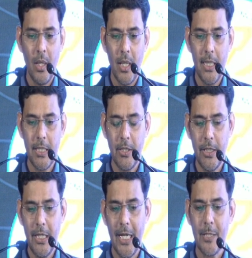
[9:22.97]

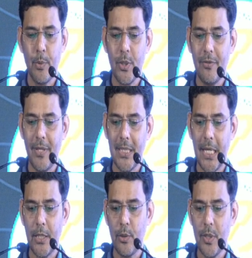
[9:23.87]
Statin exposure was
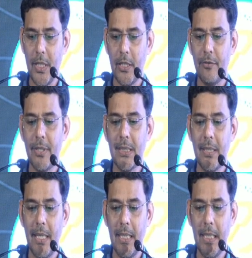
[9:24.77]
associated with
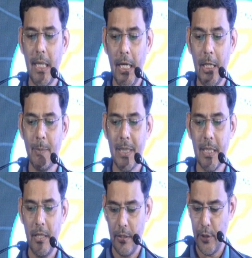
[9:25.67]

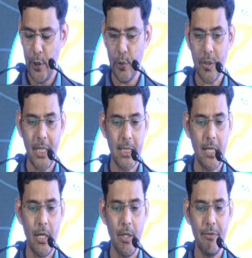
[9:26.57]
38% reduced
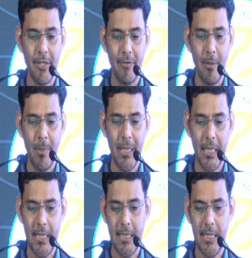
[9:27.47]
hazard of developing
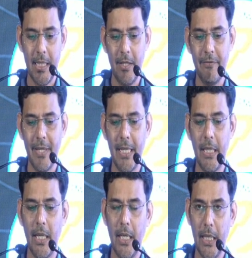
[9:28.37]
ACLF and
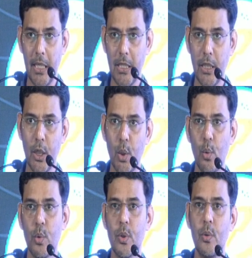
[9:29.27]
increasing
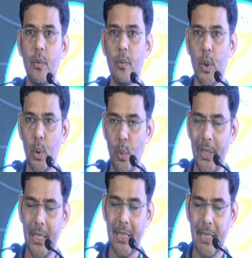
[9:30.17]
dose. So 2
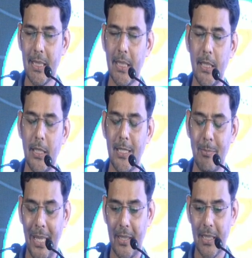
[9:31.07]
years statin is
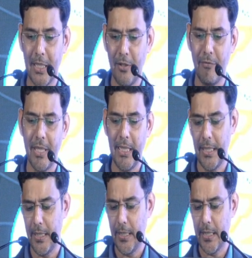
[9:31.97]
better than 1 year
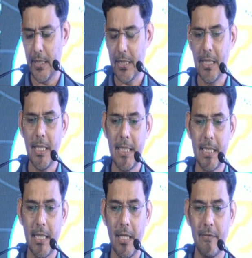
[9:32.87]
in decreasing
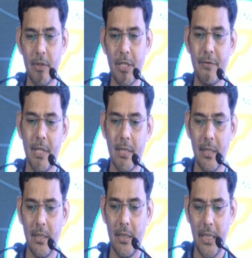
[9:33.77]
ACLF. This was
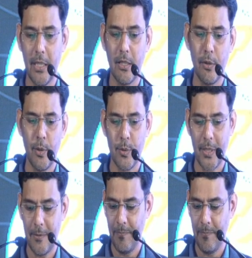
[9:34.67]
their conclusion.